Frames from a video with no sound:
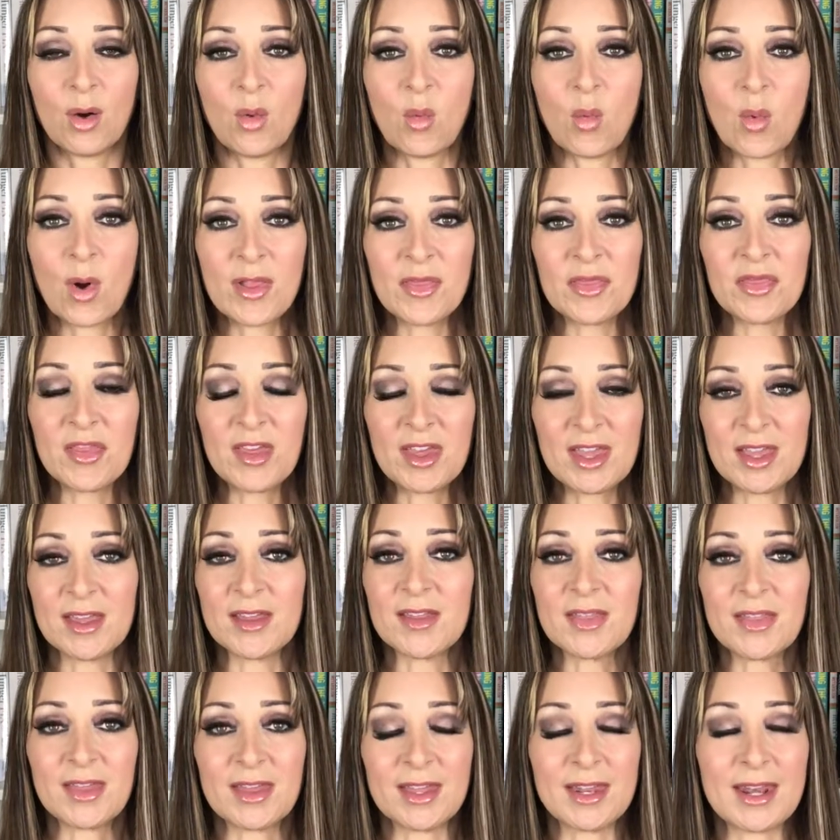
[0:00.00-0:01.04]
One
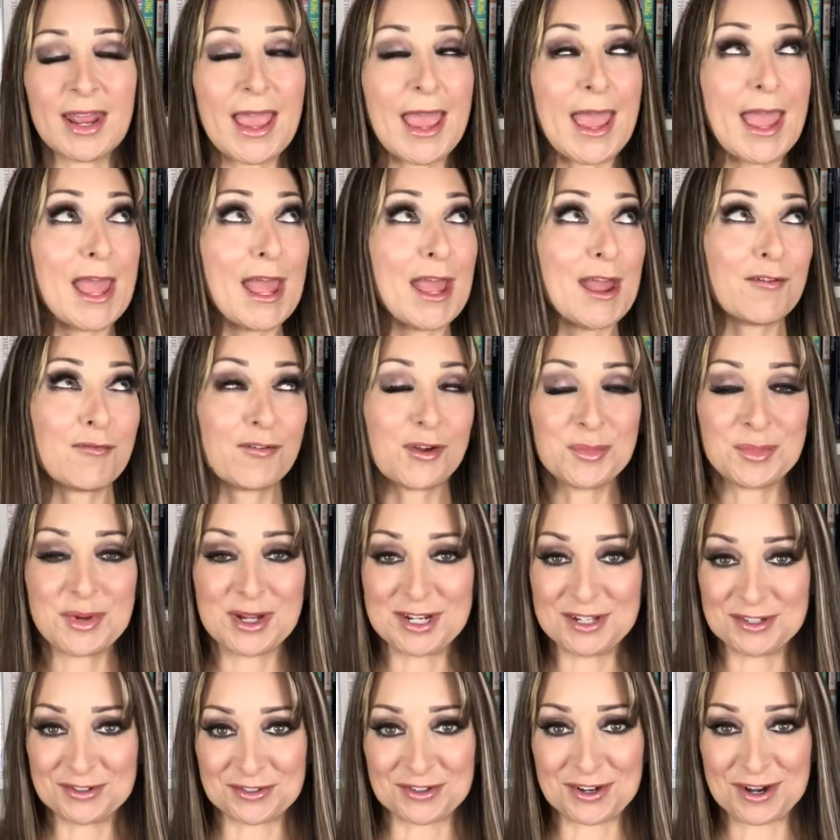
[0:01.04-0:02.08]
thing that
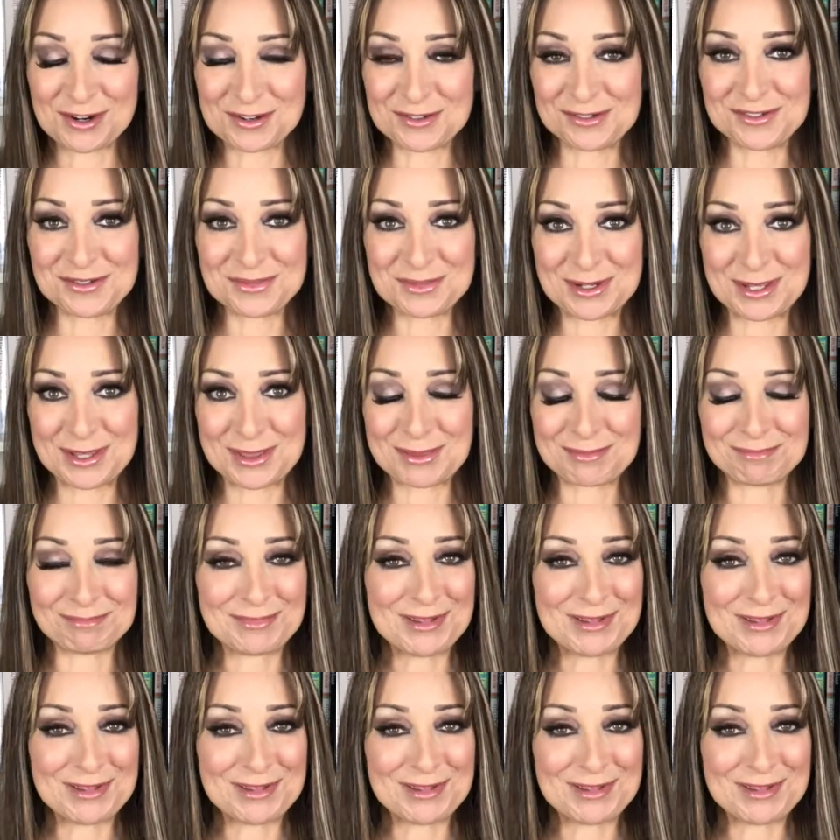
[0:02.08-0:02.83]
everybody struggles with,